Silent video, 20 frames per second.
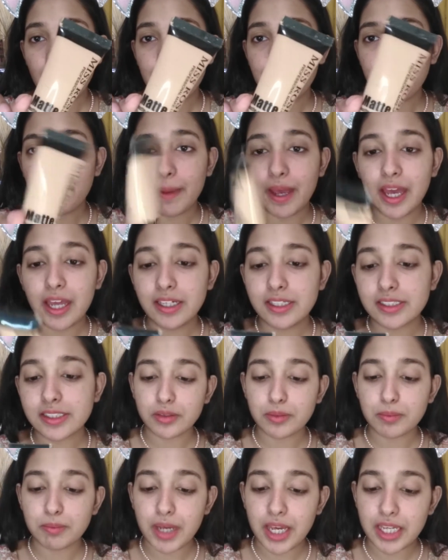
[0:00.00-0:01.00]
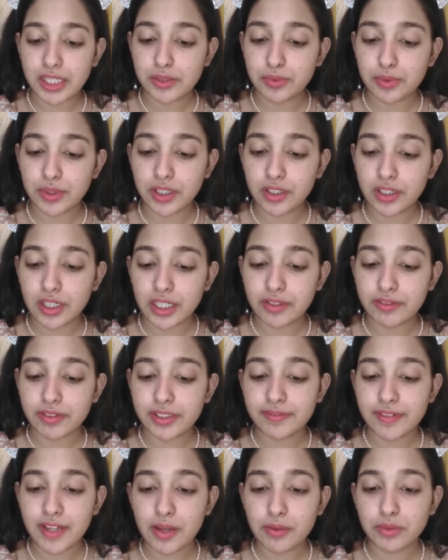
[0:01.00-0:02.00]
Matte Wear
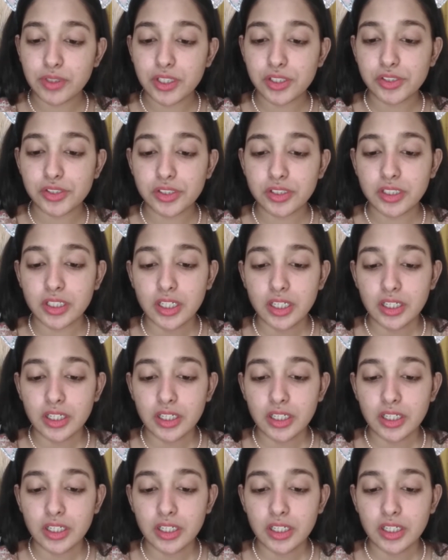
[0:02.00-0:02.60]
Liquid Foundation.